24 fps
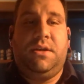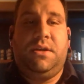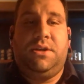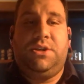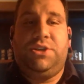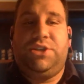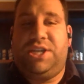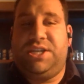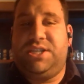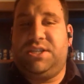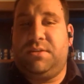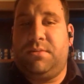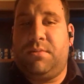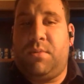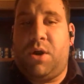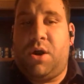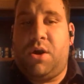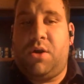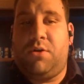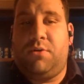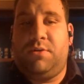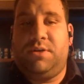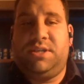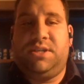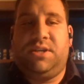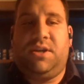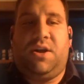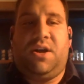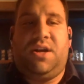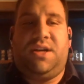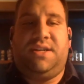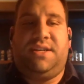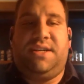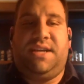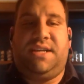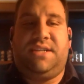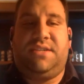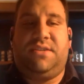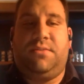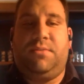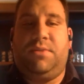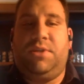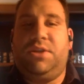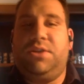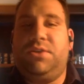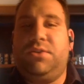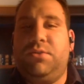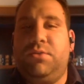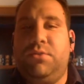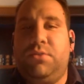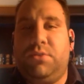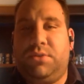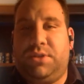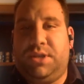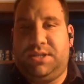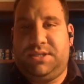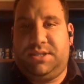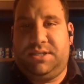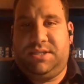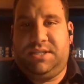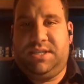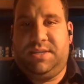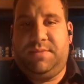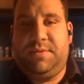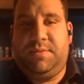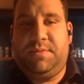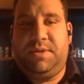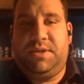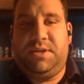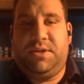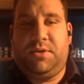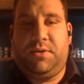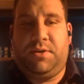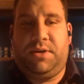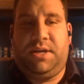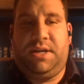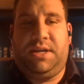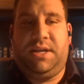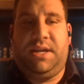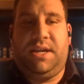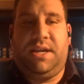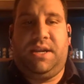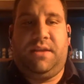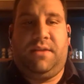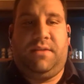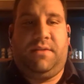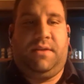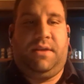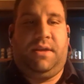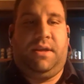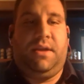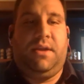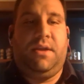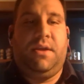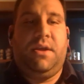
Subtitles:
Jason Morrow is gone. Dexter McDougal doesn't seem to be turning into anything.